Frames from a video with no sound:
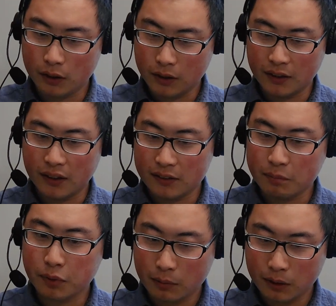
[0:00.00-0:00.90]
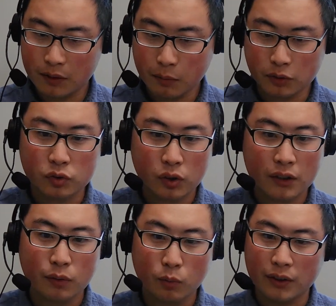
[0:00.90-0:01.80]
we did is probably the most
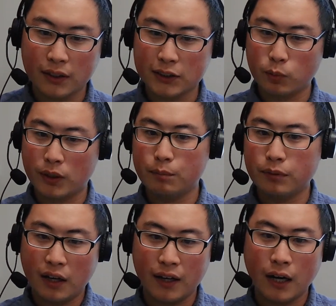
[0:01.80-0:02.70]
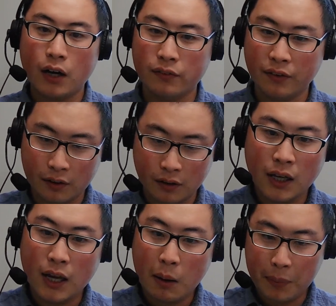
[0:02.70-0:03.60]
striking one as we apply on the
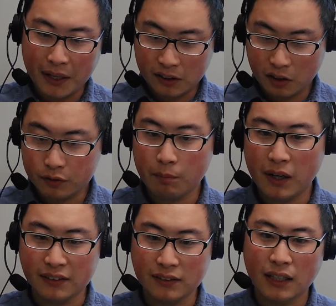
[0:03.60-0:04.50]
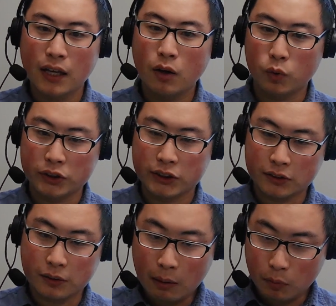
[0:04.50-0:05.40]
belly of the mice, which
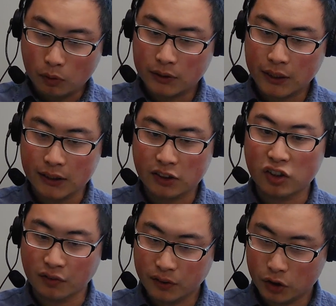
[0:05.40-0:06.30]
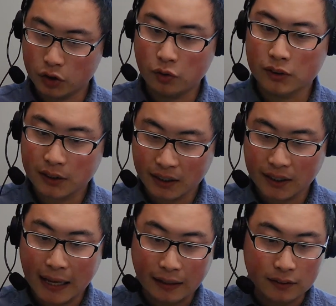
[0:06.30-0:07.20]
is mostly the soft tissue,
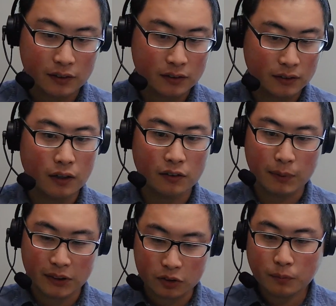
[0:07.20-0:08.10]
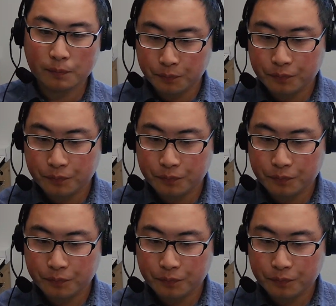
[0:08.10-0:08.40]
skin, and uh, muscle.